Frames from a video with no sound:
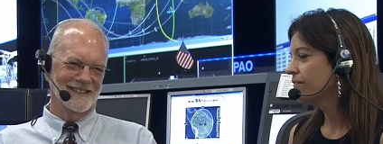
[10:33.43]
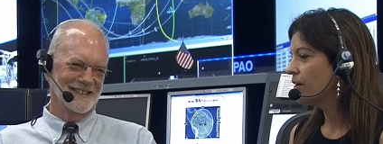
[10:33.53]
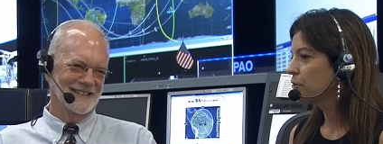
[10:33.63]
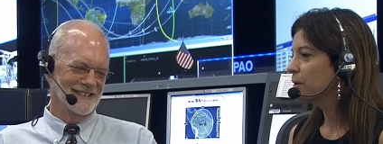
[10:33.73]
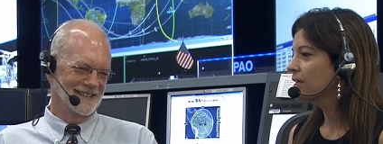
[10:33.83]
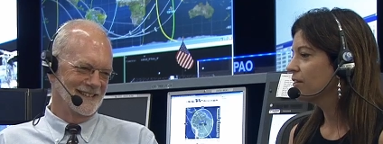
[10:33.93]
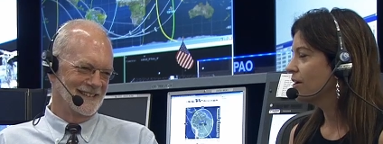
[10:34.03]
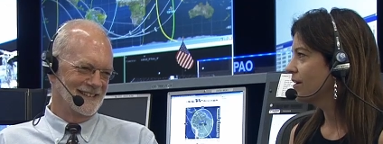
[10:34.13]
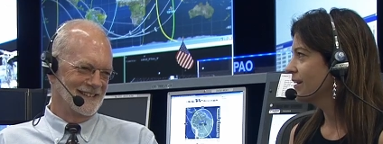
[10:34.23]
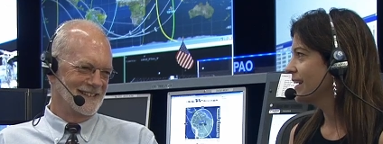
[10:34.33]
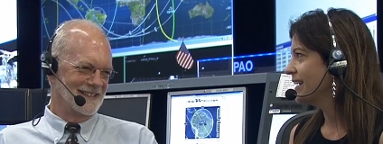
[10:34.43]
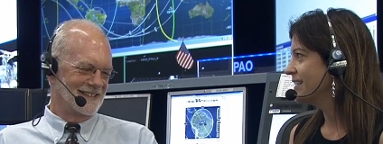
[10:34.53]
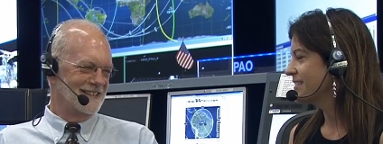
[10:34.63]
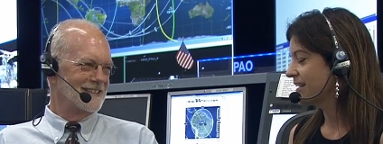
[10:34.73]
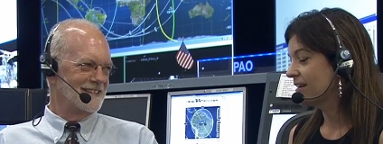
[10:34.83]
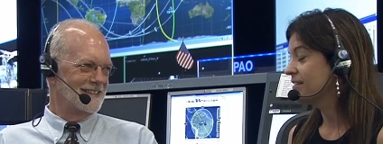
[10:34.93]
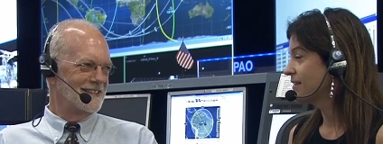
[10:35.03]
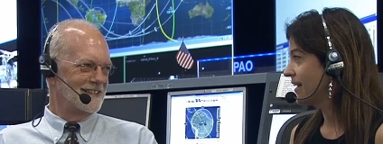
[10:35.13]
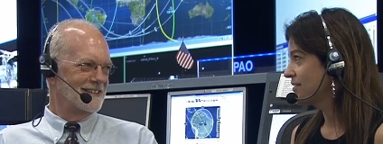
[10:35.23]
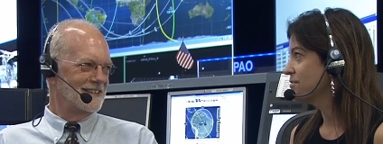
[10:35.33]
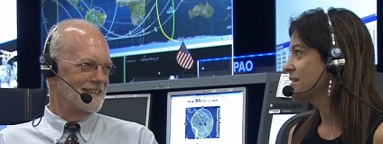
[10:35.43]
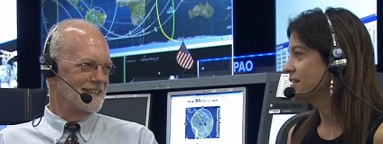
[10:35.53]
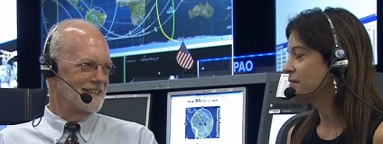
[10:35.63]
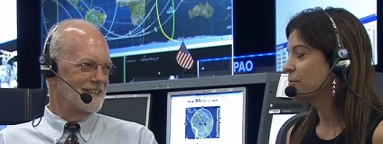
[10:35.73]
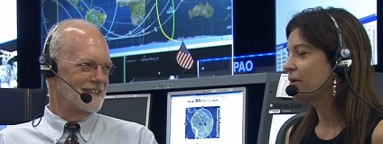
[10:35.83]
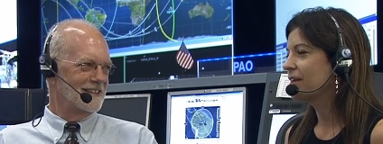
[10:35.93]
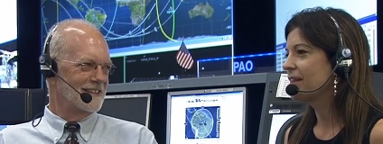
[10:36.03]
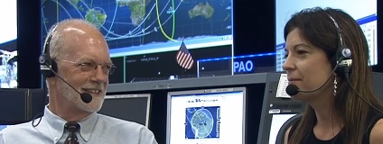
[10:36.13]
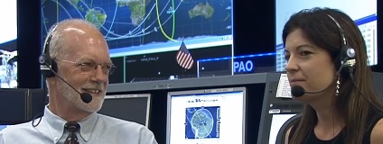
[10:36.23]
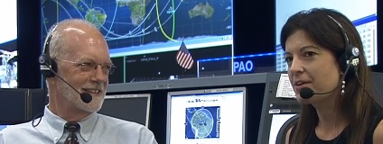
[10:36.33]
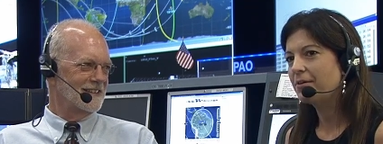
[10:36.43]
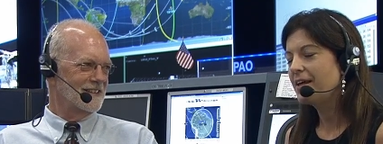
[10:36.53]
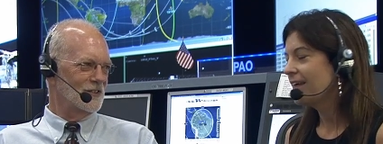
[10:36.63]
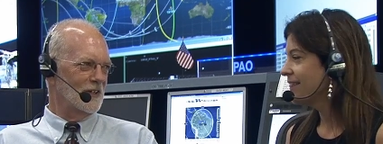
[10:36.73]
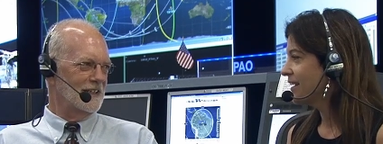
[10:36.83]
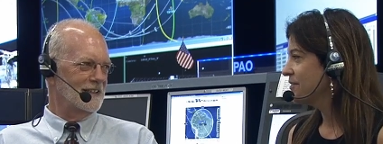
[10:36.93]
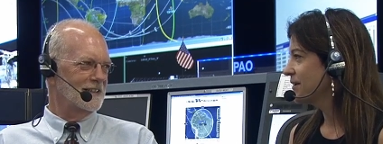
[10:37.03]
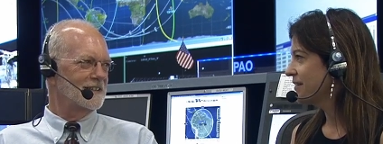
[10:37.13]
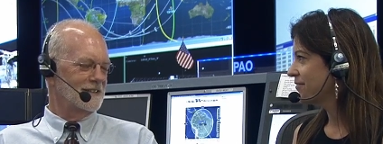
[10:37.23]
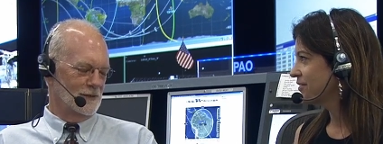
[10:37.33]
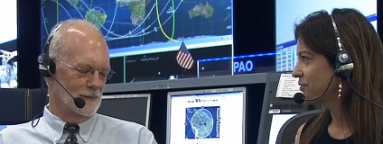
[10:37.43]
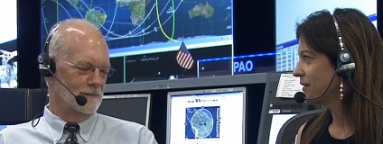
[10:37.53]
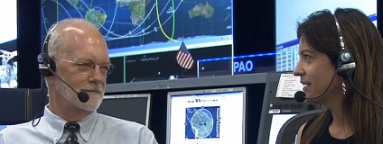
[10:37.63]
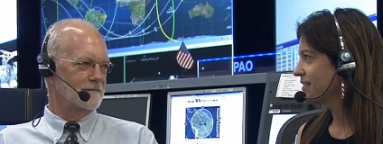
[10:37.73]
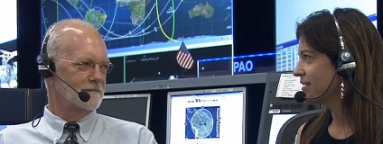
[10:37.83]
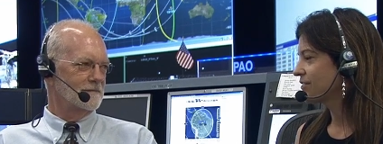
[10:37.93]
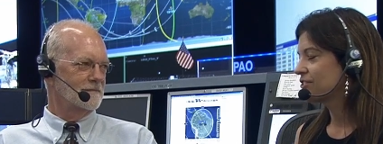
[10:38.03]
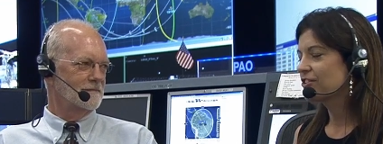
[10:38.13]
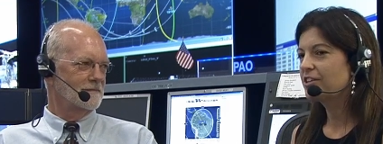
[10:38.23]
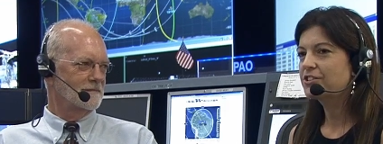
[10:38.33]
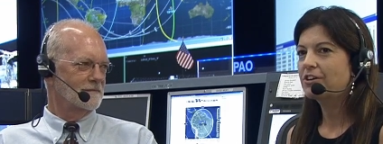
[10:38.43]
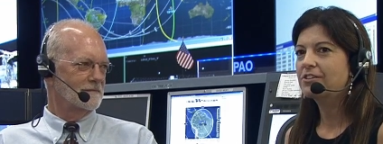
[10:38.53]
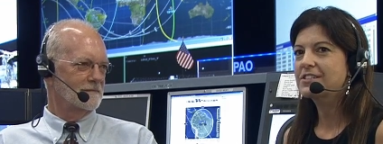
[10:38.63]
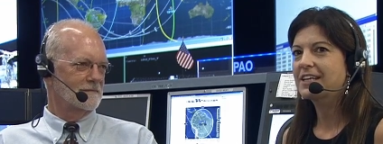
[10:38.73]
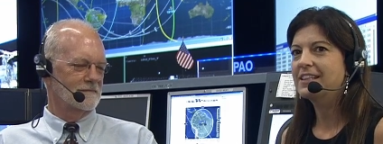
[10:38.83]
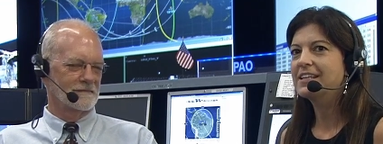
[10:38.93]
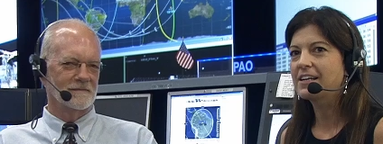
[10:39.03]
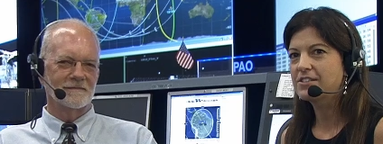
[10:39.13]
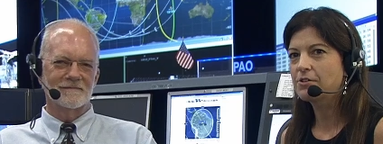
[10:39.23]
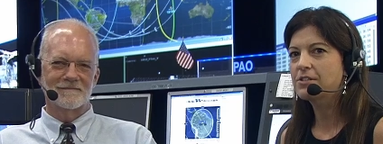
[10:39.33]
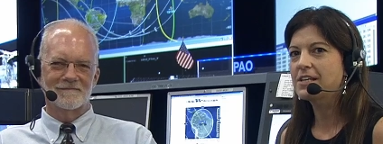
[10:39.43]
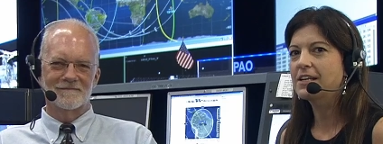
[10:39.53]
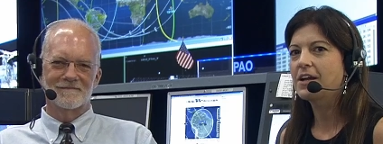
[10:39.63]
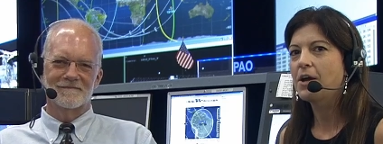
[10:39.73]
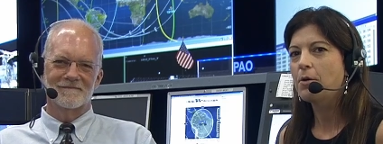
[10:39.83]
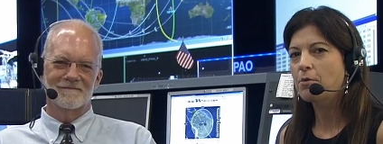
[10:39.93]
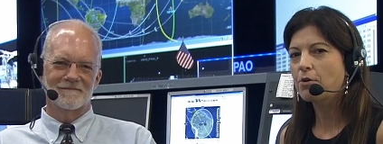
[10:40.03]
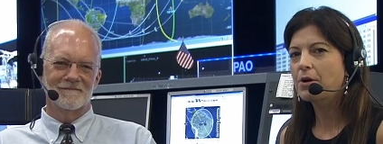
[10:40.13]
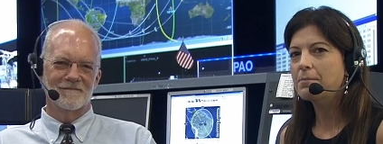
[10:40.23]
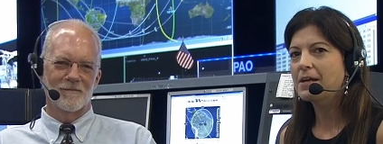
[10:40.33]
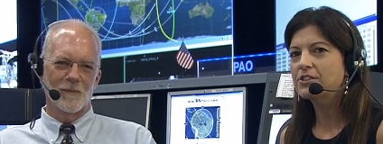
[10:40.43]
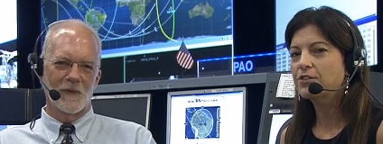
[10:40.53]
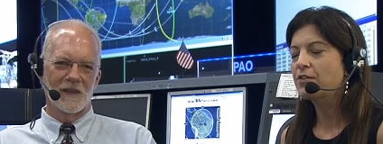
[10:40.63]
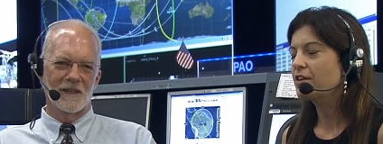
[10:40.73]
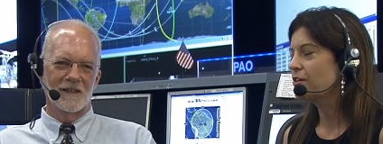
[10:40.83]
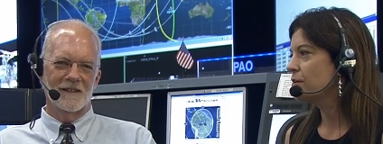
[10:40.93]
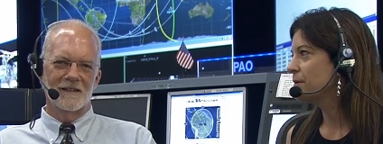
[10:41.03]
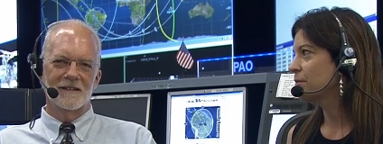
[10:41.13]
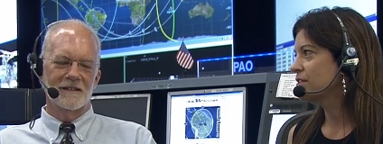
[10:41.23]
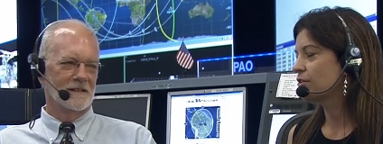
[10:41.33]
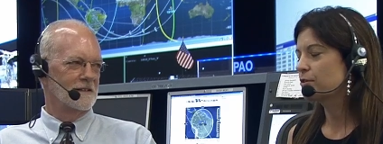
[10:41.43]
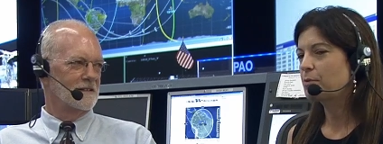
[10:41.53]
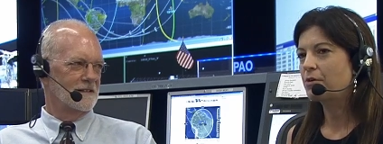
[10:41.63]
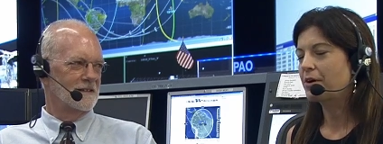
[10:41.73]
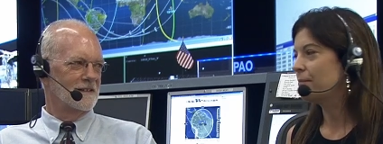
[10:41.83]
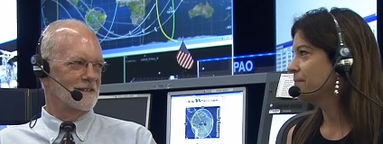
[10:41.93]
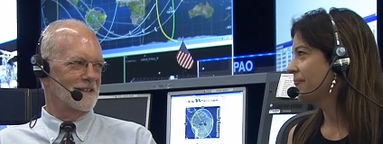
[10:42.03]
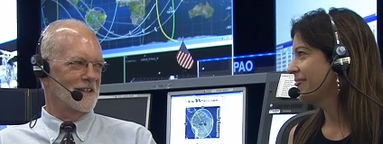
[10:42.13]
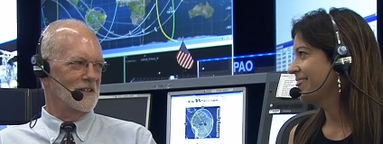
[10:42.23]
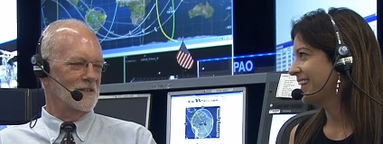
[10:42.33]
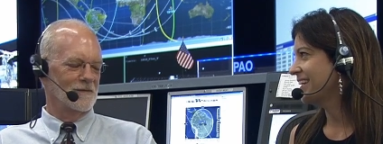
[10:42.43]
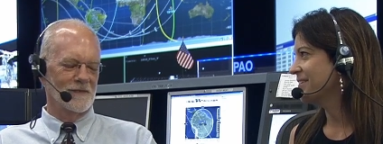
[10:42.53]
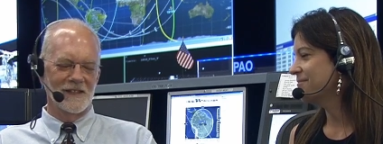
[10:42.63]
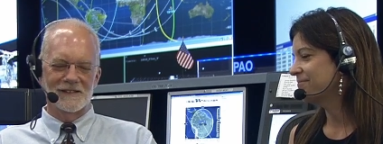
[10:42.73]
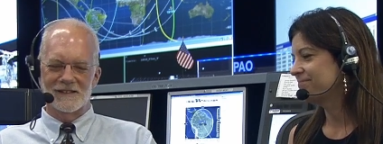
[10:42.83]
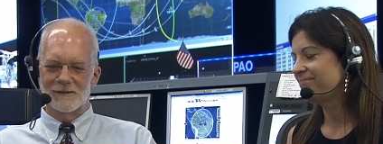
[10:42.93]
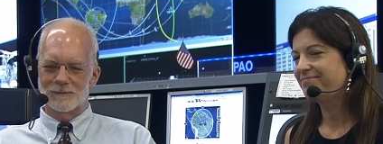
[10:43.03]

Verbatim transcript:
Speaker 1: following along and, uh, and, as you said, supporting them. So thank you again for joining us, Dr. John Charles, again the Associate Program Manager for the Human Research Program.
Speaker 2: Thank you. Thanks.